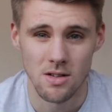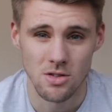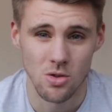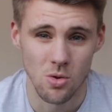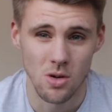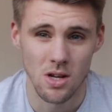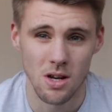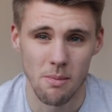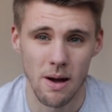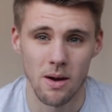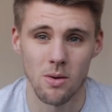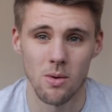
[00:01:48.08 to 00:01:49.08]
talking
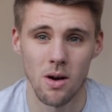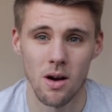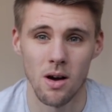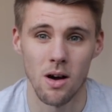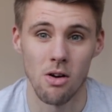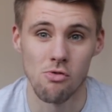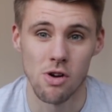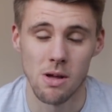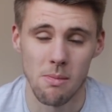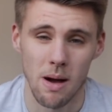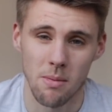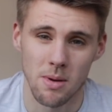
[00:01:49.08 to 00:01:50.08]
about
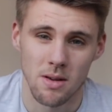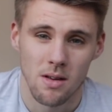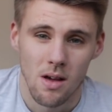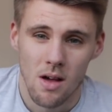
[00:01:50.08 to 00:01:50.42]
remapping.